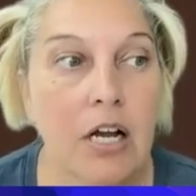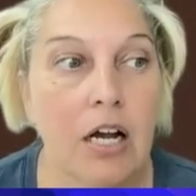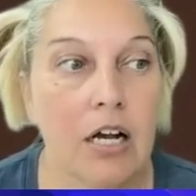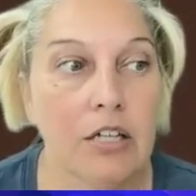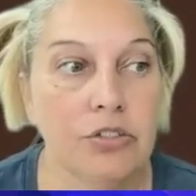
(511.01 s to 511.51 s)

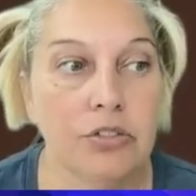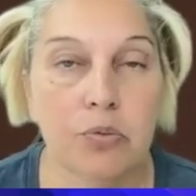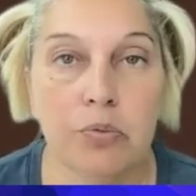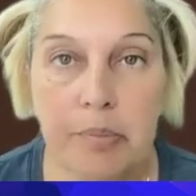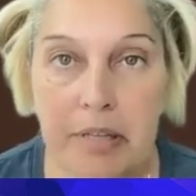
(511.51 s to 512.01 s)
to the
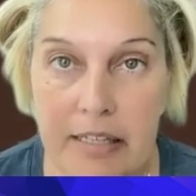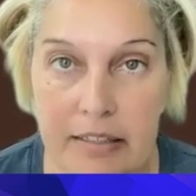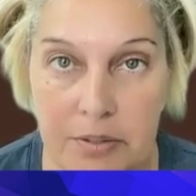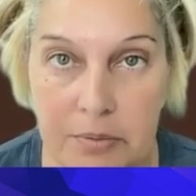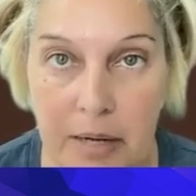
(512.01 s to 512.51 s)
women
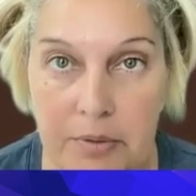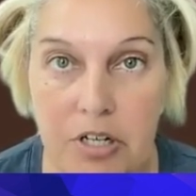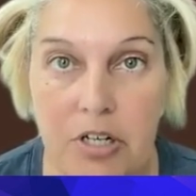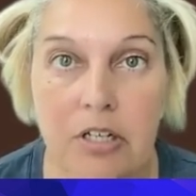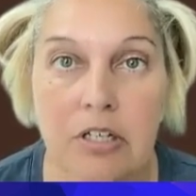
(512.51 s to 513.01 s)
that surround
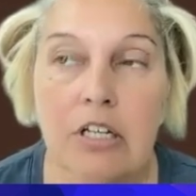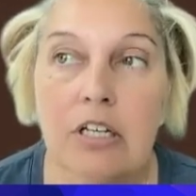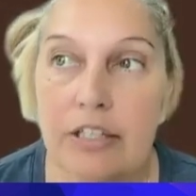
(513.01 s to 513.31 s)
her,